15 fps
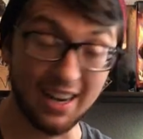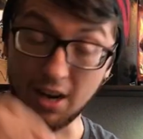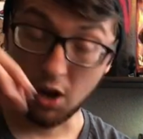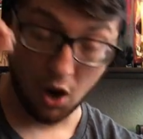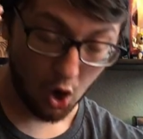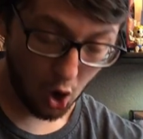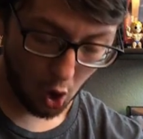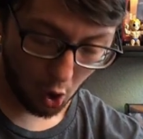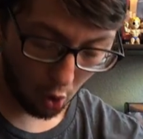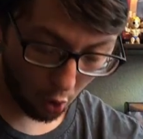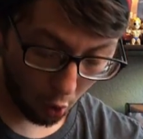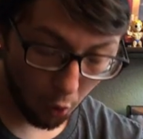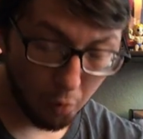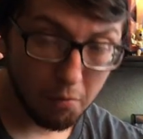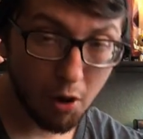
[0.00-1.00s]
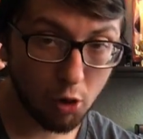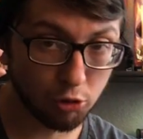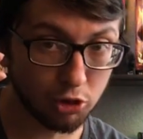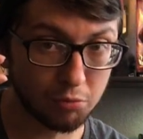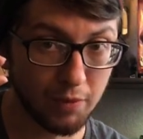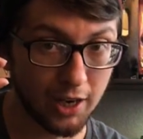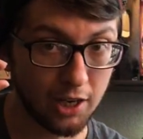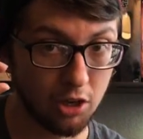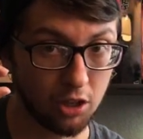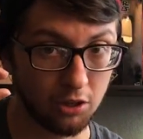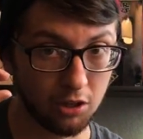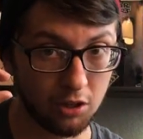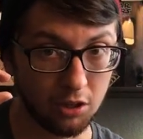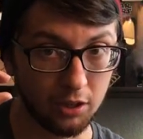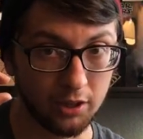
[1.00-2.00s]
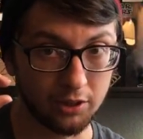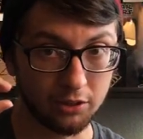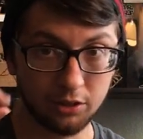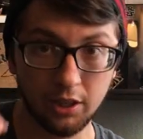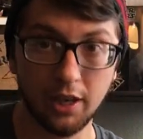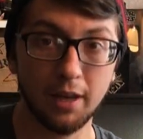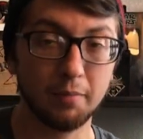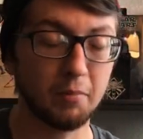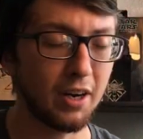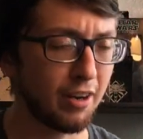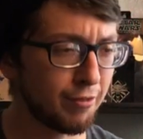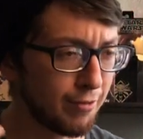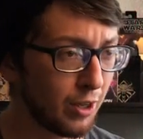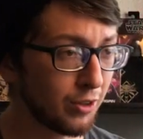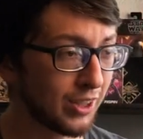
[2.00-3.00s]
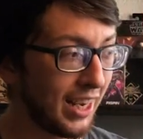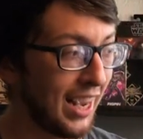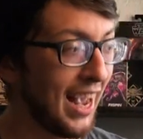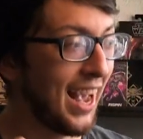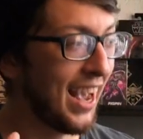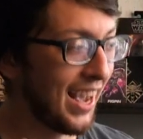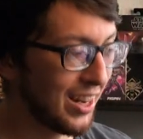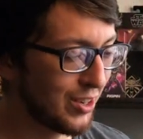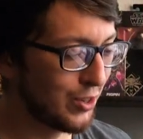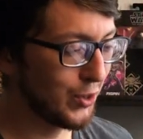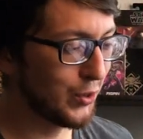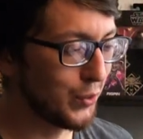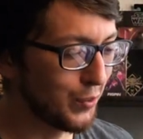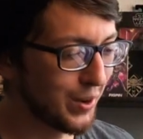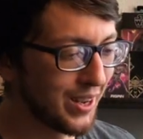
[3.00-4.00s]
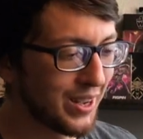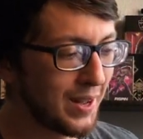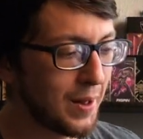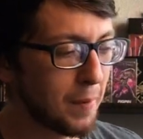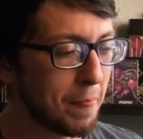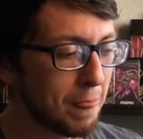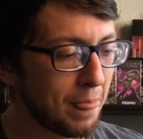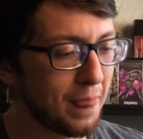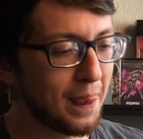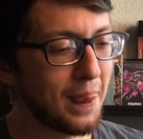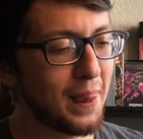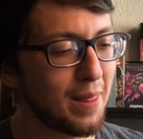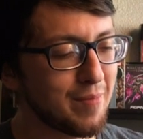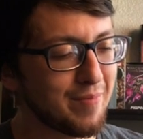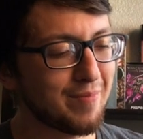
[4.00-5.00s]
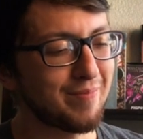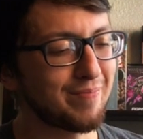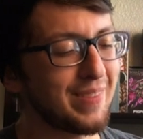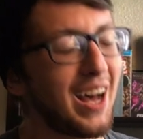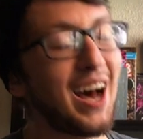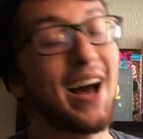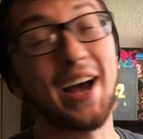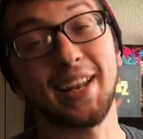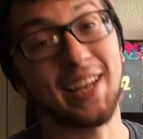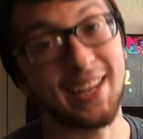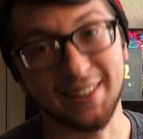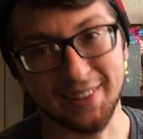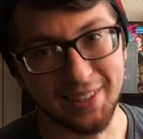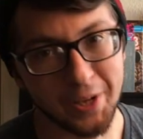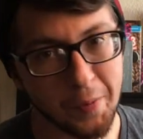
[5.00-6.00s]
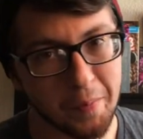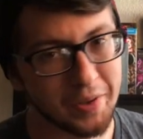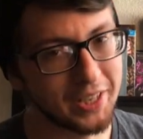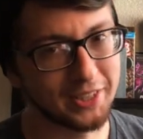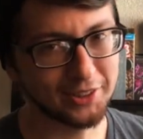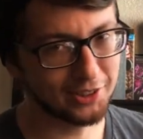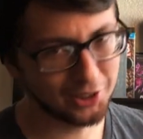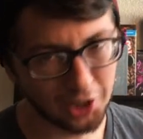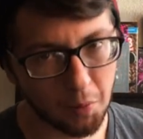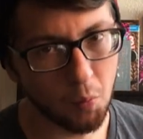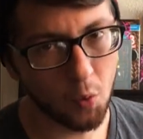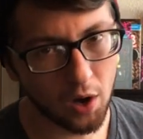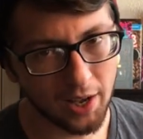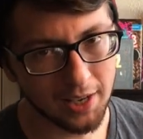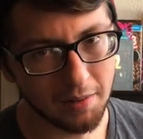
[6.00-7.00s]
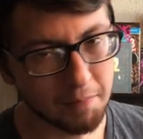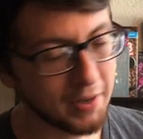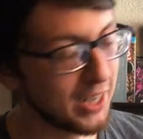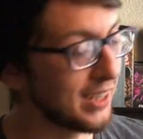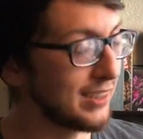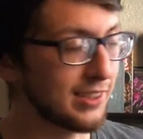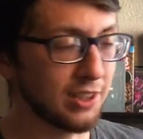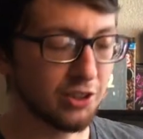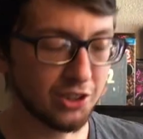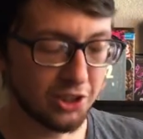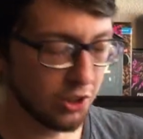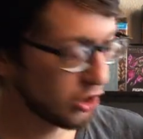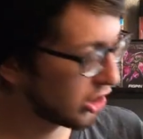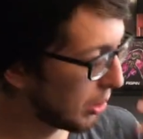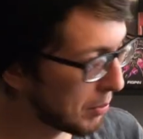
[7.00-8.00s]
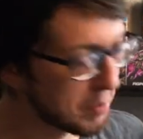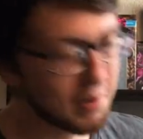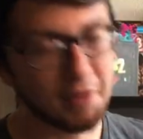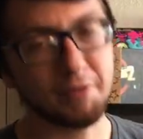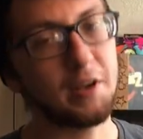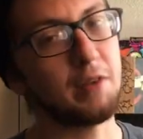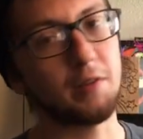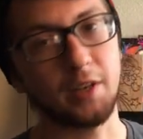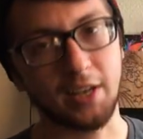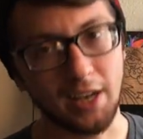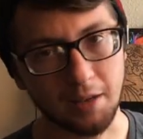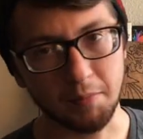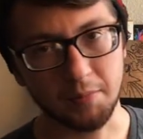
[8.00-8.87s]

that almost made it onto the list, but I felt I had to highlight them in some way because they're still some of my favorite